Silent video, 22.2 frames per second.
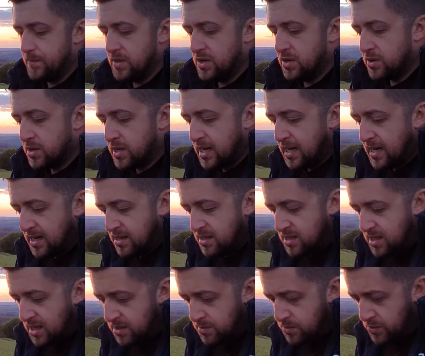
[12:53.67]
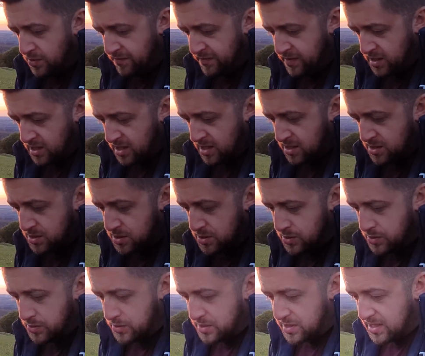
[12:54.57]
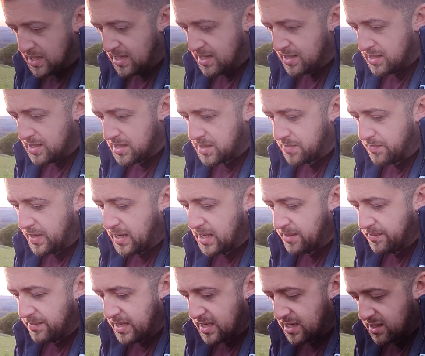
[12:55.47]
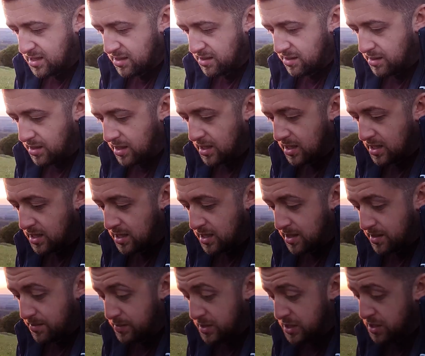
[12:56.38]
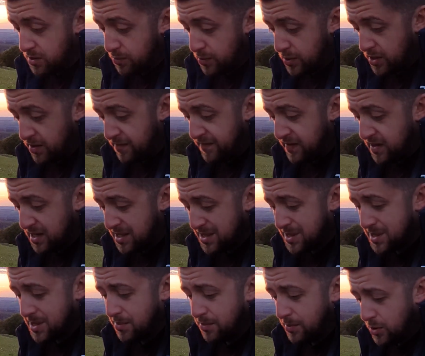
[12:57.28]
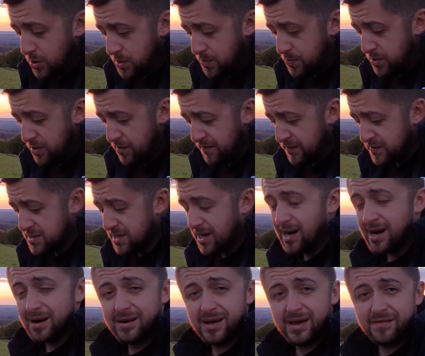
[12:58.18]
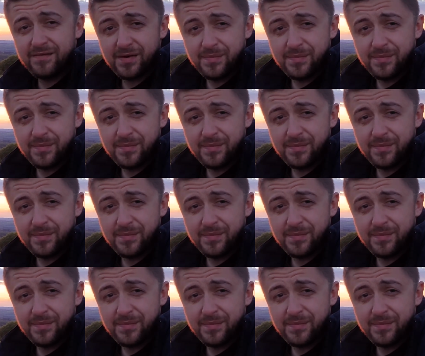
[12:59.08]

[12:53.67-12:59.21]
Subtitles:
Okay, then moving on to DN the Smile Maker. Misha, what do you think is the most beautiful car ever